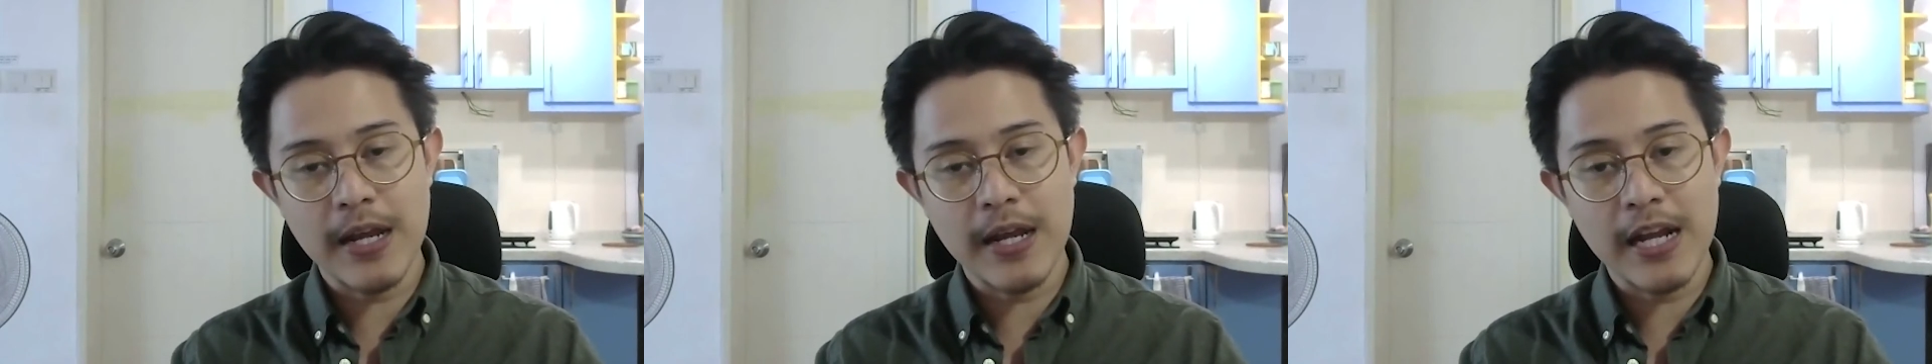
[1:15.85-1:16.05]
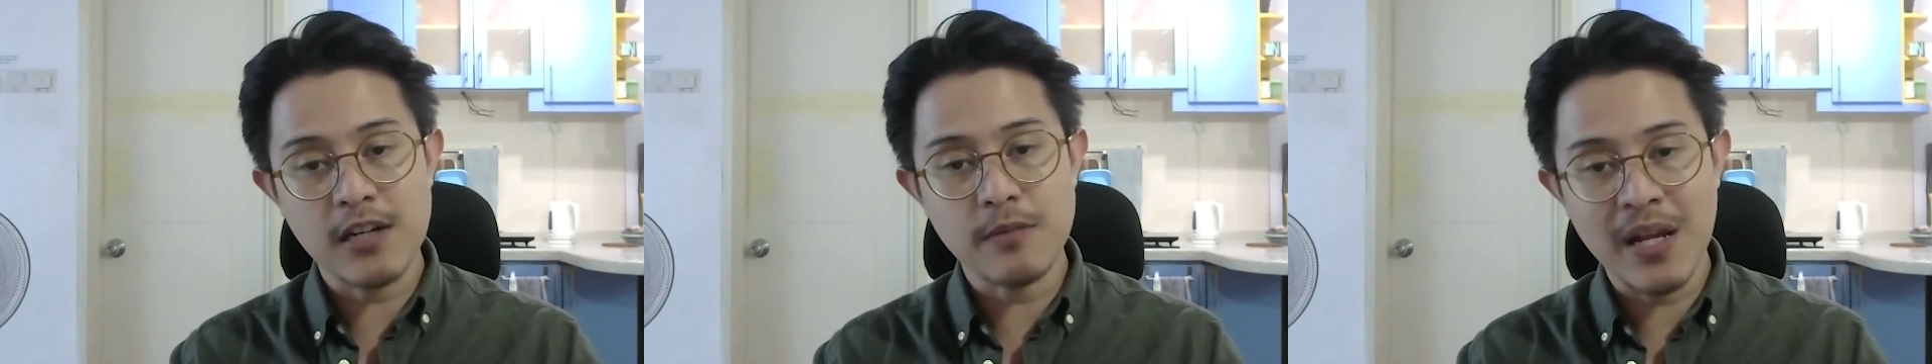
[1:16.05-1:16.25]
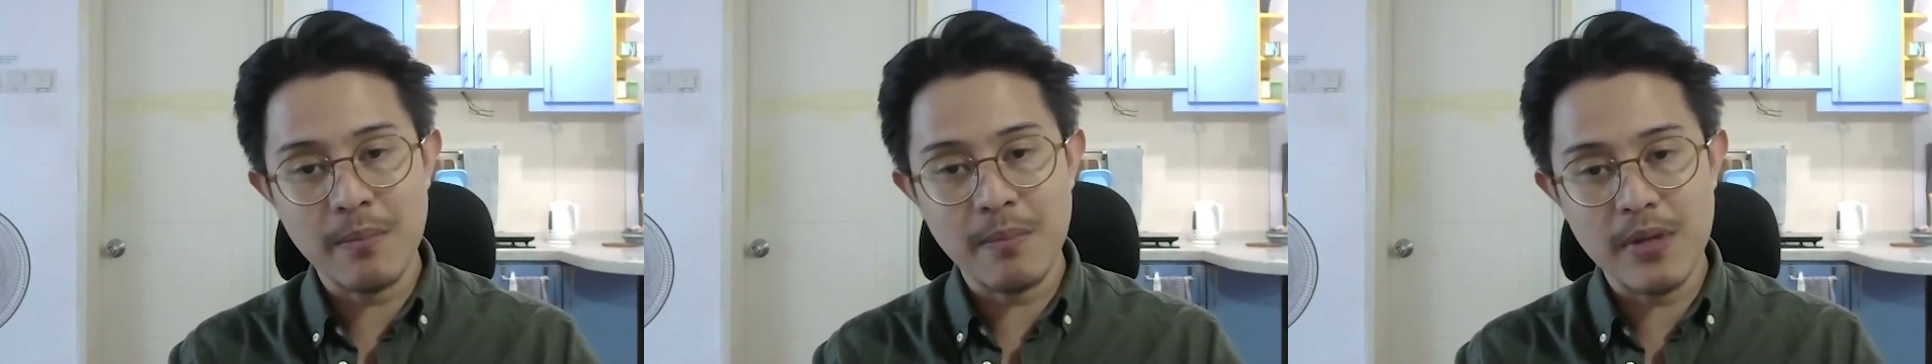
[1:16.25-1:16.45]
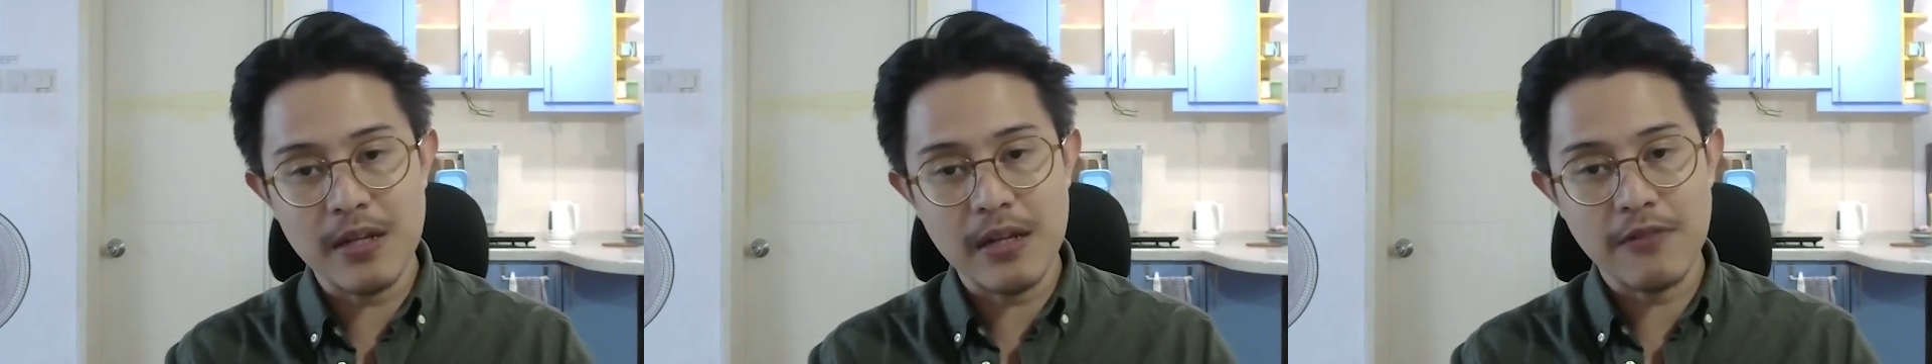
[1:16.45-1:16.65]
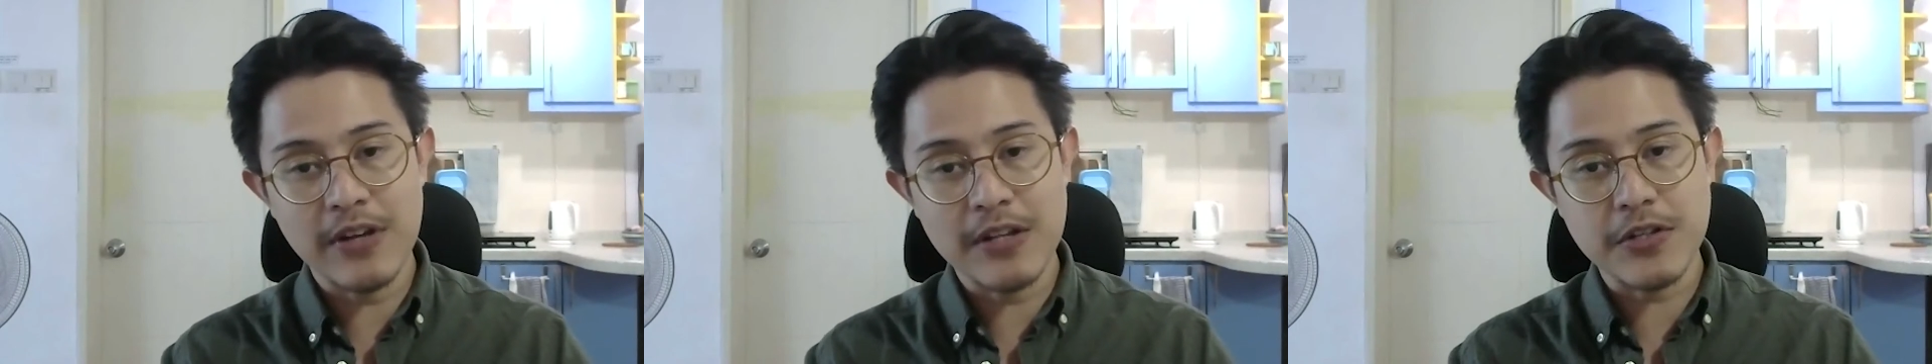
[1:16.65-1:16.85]
my
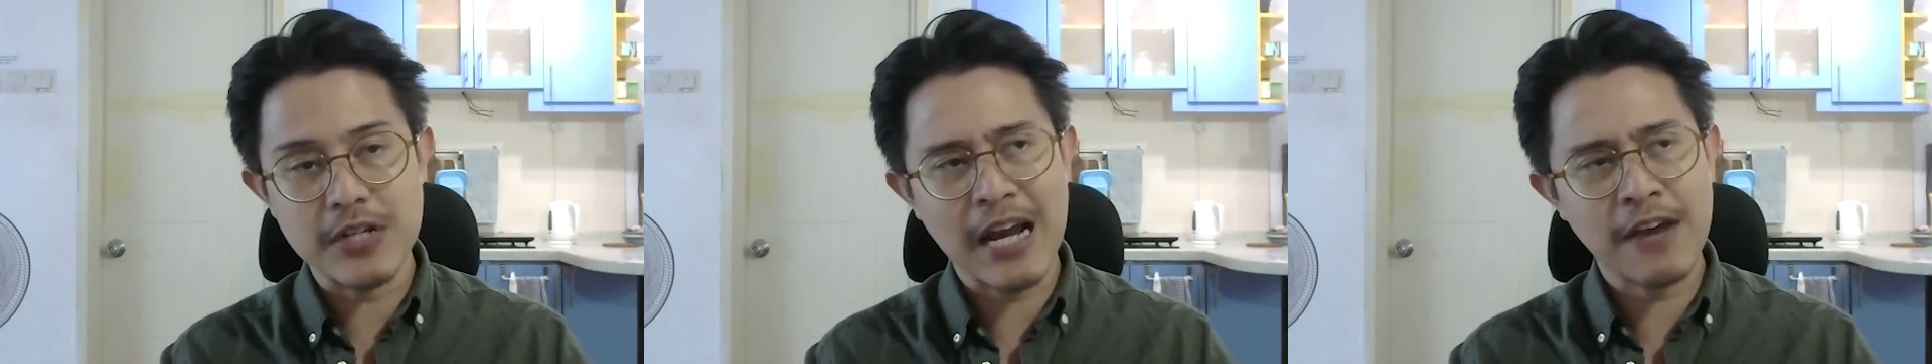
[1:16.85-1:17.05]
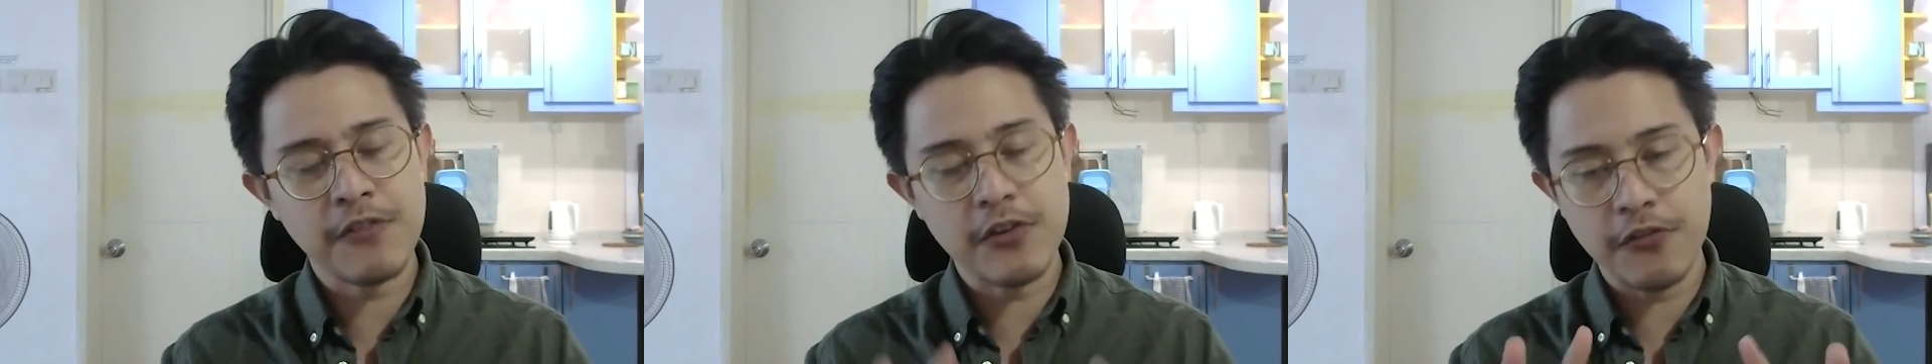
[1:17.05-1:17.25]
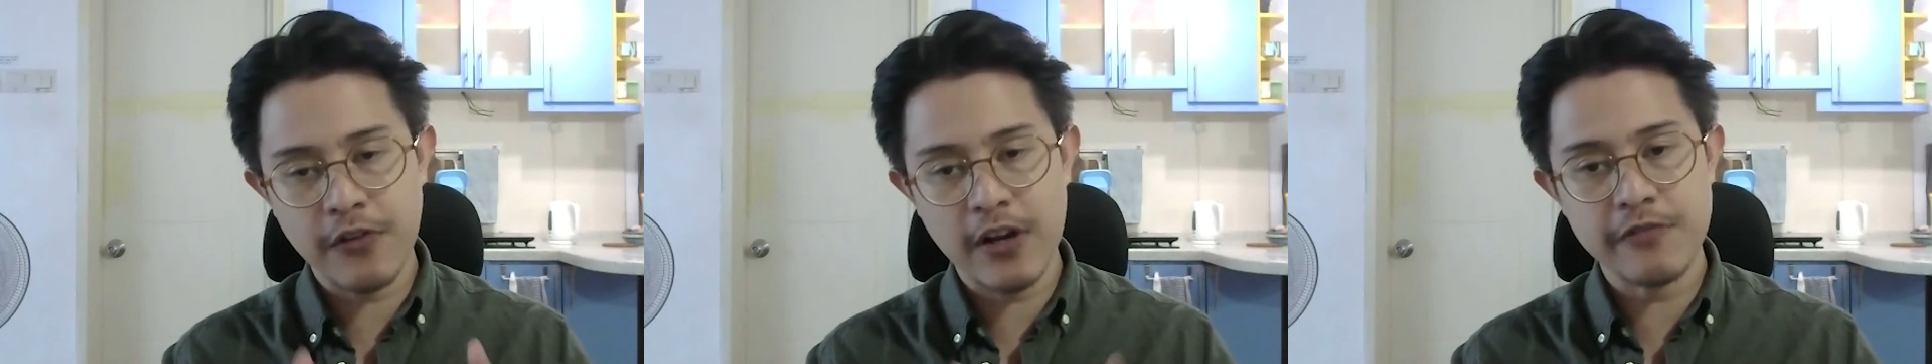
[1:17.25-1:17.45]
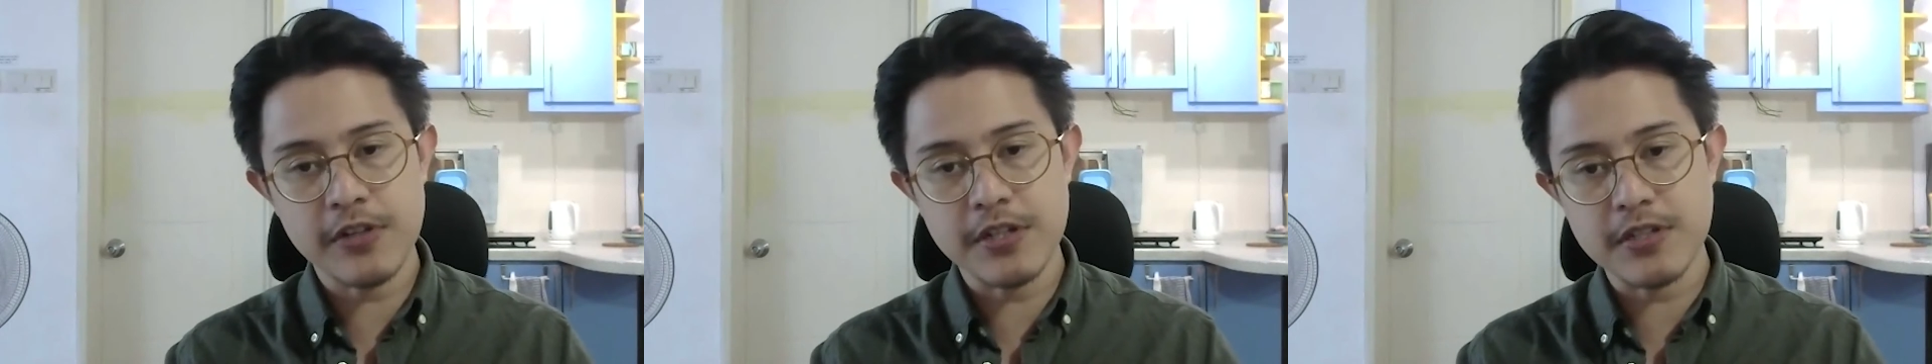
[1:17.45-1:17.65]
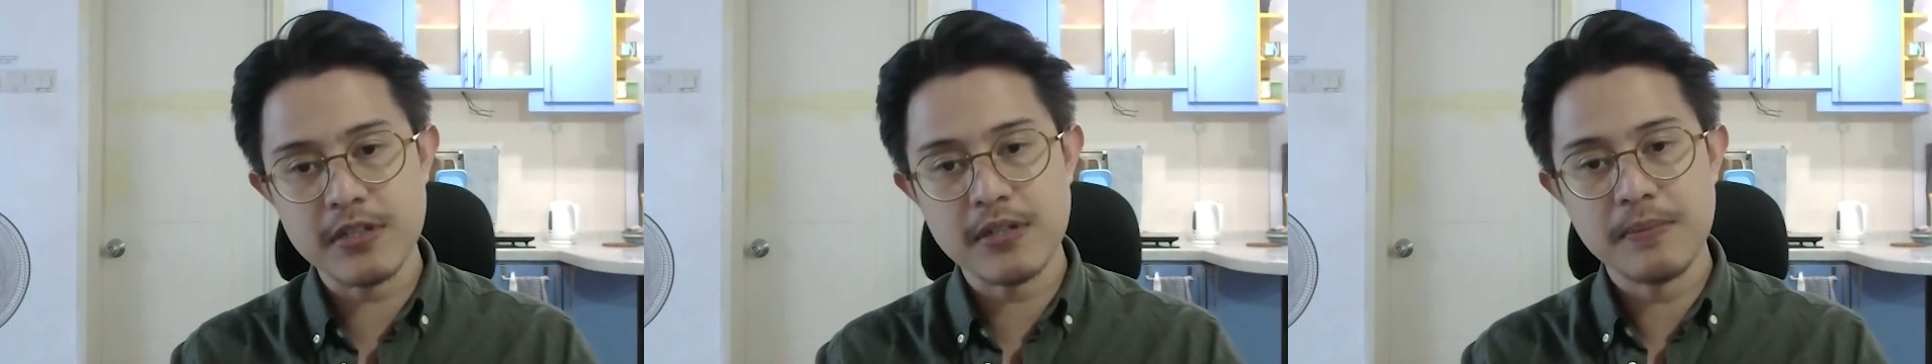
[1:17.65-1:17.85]
Airbnb venture after
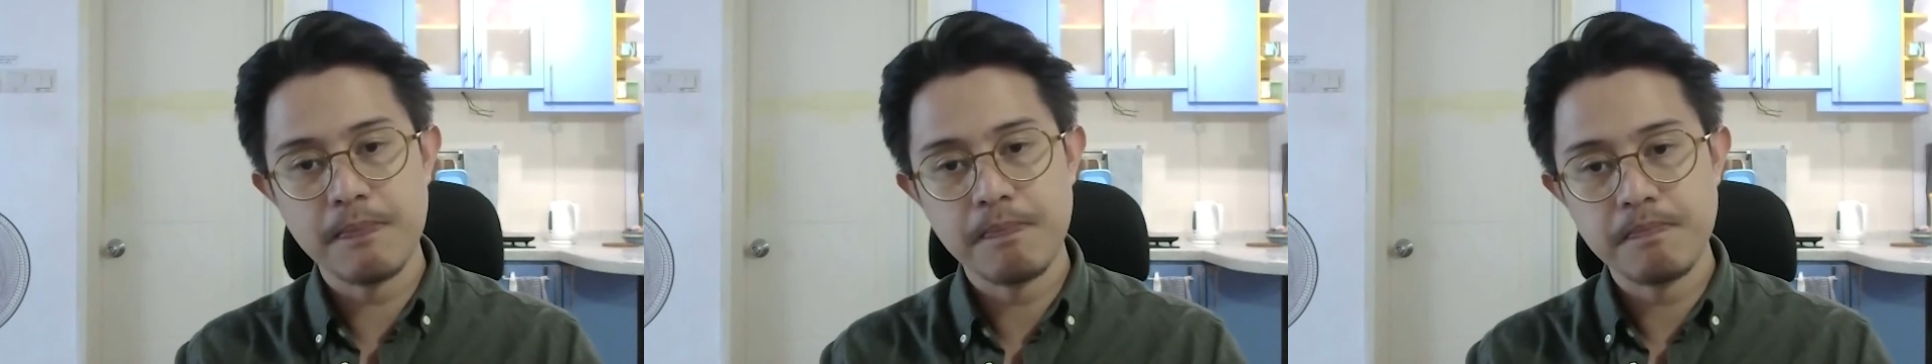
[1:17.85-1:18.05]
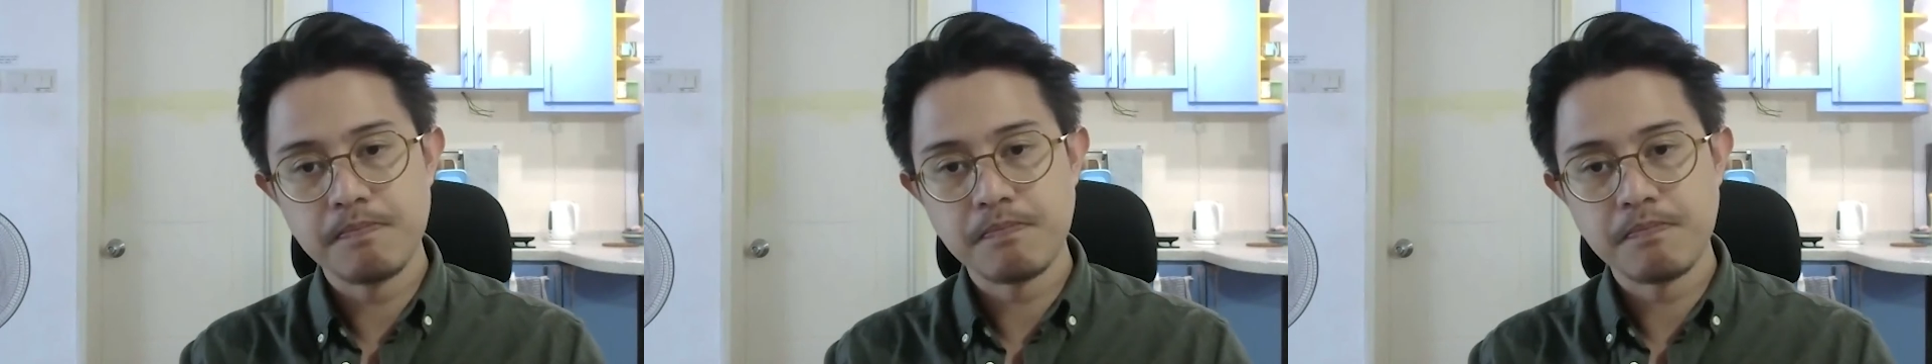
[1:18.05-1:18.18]
5 years.